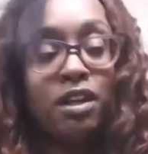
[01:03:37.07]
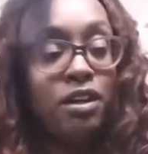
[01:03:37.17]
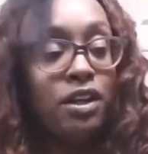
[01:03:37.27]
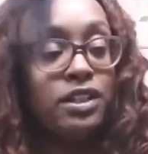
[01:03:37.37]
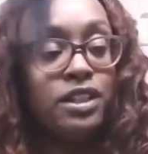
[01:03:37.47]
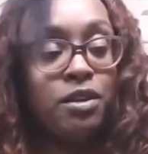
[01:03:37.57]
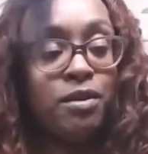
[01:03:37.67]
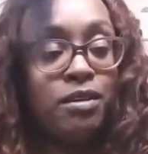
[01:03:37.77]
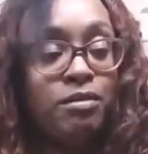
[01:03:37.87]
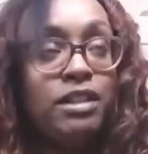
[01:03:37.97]
Okay, so
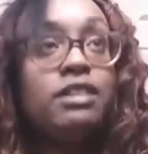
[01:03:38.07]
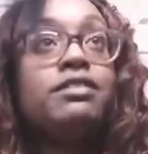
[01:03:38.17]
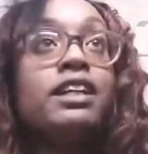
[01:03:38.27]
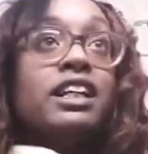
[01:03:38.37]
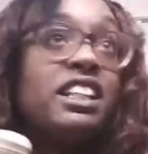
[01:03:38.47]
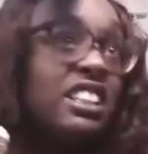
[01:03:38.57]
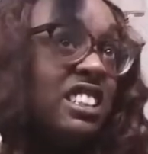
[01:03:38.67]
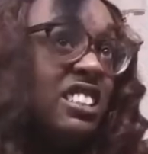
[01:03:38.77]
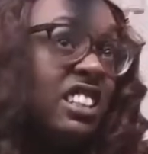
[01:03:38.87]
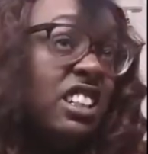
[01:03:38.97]
my flat iron is
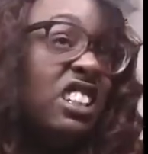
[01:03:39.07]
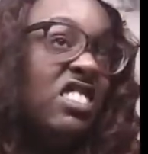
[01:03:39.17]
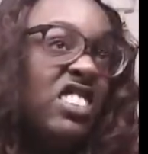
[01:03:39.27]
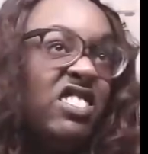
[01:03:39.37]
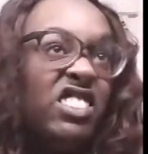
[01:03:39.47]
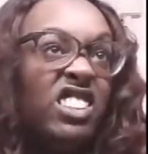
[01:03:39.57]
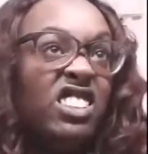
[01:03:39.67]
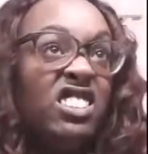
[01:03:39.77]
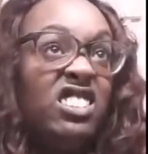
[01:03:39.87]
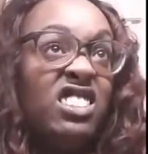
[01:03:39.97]
still heating up, even
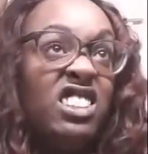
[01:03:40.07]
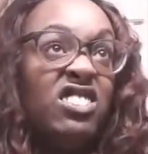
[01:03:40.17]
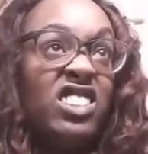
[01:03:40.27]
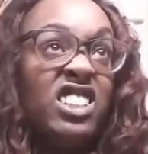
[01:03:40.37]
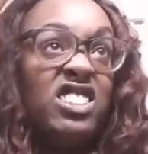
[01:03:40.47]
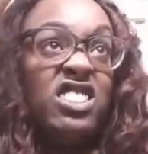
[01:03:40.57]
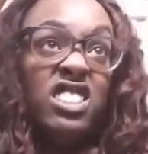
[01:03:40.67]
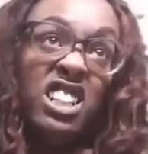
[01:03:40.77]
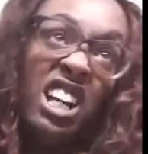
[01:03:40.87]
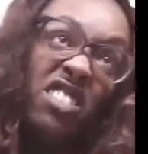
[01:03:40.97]
though I'm pretty sure
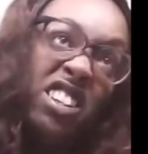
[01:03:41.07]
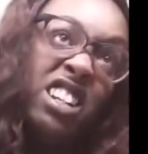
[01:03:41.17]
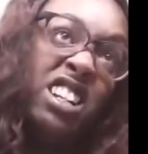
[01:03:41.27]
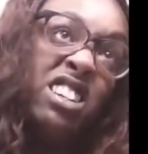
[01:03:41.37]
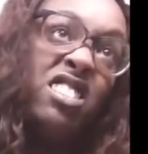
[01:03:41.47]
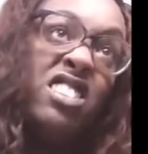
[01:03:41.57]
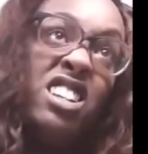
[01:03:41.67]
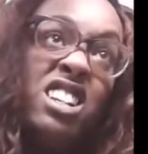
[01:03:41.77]
it's hot right now.